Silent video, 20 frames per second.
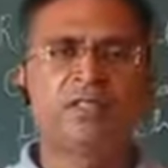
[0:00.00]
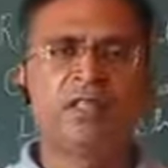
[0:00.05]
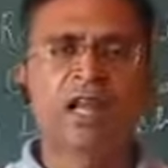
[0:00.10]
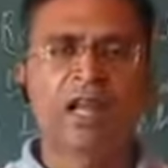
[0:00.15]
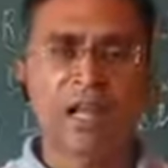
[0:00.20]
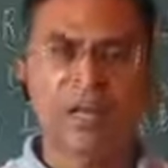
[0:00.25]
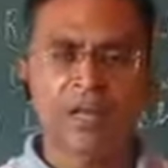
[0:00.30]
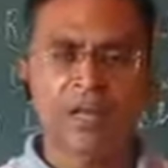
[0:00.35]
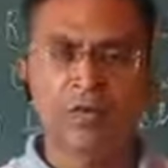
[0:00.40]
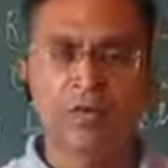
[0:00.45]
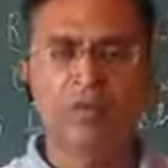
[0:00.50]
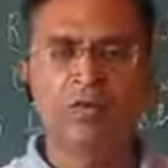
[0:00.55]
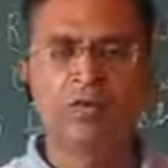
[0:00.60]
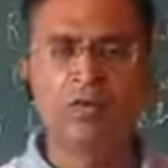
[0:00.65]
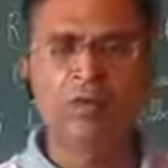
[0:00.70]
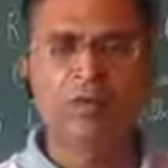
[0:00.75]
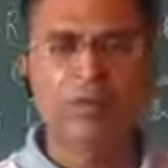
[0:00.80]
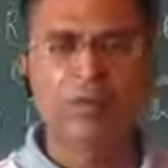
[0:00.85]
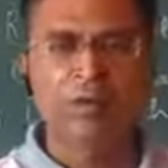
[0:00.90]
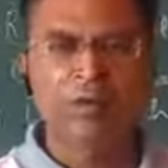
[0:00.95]

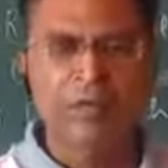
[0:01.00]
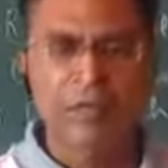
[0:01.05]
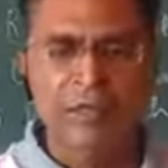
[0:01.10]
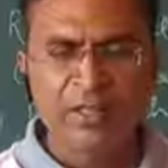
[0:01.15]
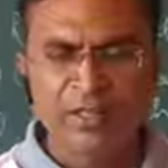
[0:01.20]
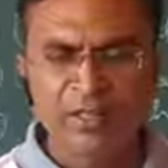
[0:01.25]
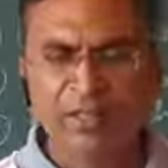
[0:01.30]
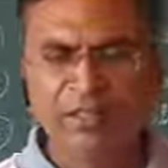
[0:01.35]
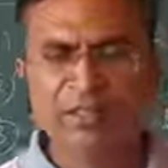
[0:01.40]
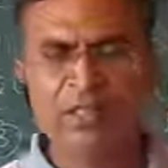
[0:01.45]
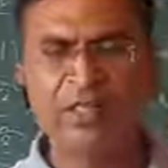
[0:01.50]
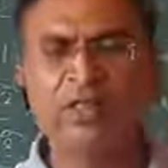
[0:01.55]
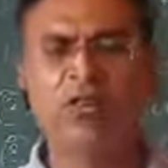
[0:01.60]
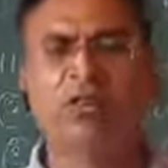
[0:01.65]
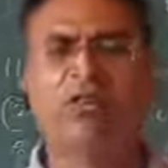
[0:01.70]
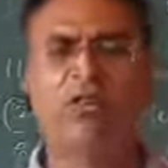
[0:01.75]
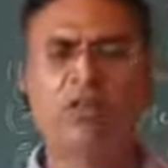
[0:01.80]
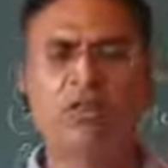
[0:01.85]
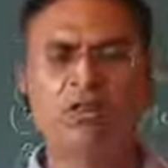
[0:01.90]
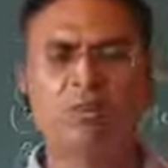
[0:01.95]
And still
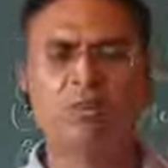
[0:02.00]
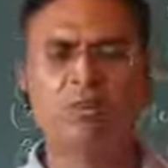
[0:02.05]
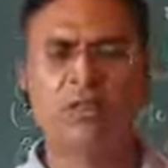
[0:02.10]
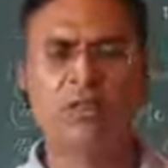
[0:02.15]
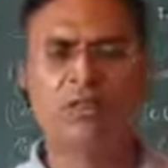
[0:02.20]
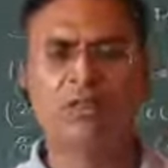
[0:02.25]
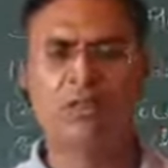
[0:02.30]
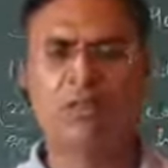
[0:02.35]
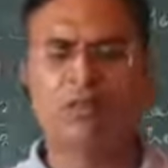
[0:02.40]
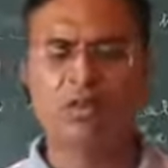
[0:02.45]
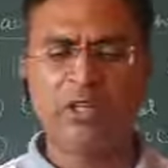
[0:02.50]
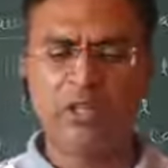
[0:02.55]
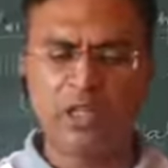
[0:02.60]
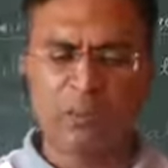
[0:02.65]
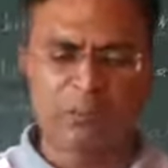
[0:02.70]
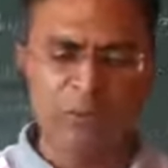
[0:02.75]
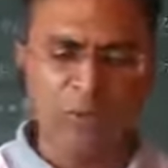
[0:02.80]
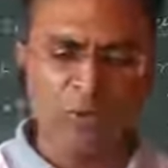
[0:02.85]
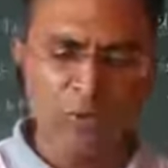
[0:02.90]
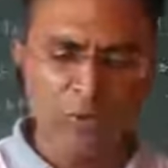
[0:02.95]
lot of things we
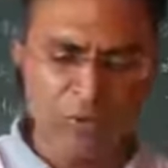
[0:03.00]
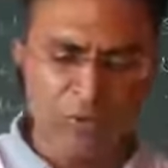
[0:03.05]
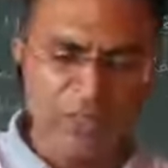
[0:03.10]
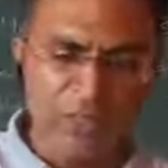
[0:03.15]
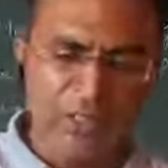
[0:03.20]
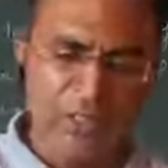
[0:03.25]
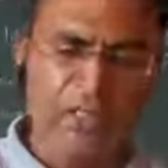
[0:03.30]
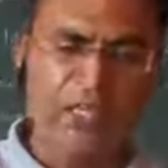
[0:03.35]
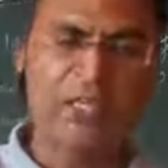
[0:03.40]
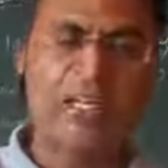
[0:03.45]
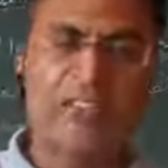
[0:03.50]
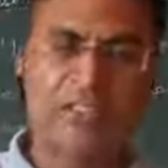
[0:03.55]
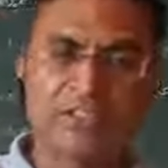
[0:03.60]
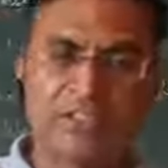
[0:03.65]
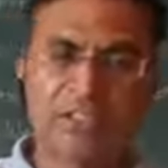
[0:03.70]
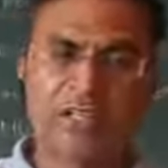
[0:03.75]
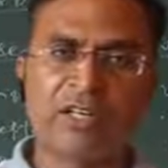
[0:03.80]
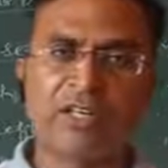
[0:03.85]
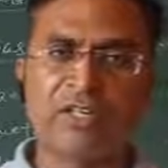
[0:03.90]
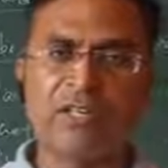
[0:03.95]
have to
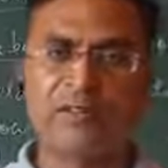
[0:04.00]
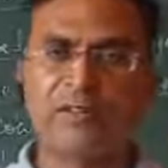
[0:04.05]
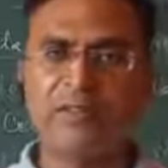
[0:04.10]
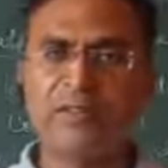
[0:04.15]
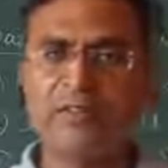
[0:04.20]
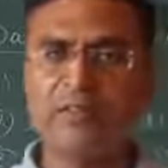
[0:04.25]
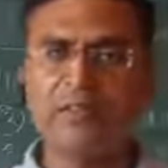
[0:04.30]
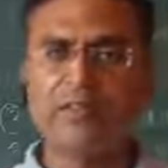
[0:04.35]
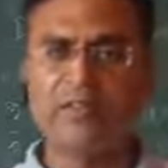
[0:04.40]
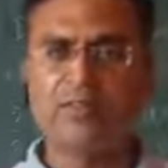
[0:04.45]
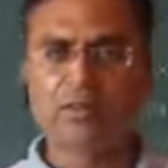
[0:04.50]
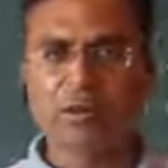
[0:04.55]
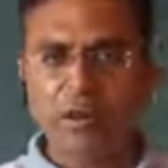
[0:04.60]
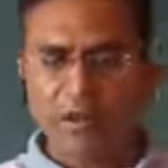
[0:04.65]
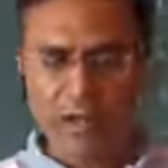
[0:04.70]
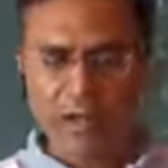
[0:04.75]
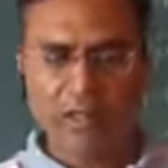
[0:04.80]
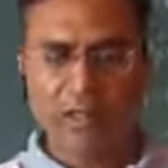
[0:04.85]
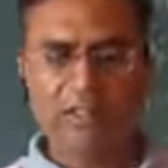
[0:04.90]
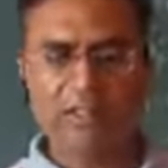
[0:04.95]
study. So
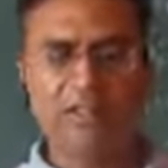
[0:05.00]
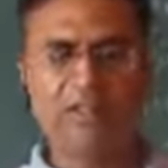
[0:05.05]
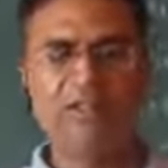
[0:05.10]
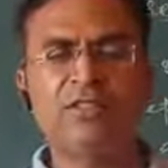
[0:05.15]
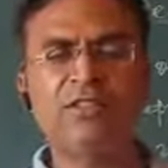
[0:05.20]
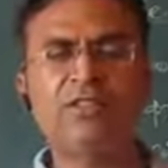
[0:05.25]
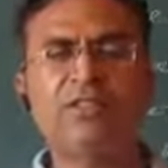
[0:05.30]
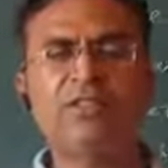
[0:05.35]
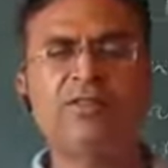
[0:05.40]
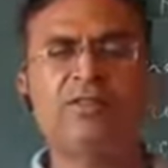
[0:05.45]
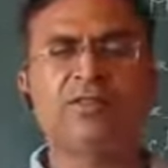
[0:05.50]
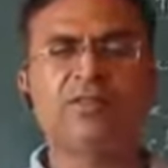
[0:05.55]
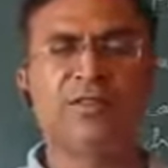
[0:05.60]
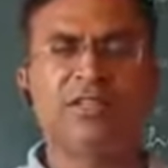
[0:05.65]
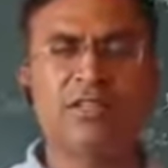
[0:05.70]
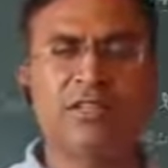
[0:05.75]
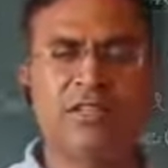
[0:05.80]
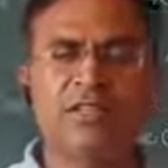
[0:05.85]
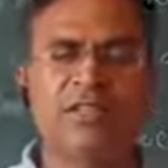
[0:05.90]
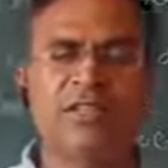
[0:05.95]
under this
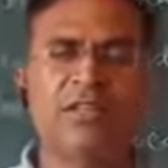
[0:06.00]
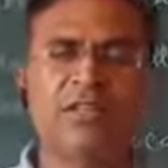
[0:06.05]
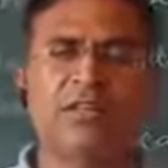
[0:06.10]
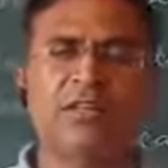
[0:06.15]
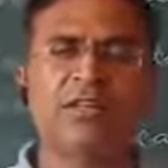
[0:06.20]
relational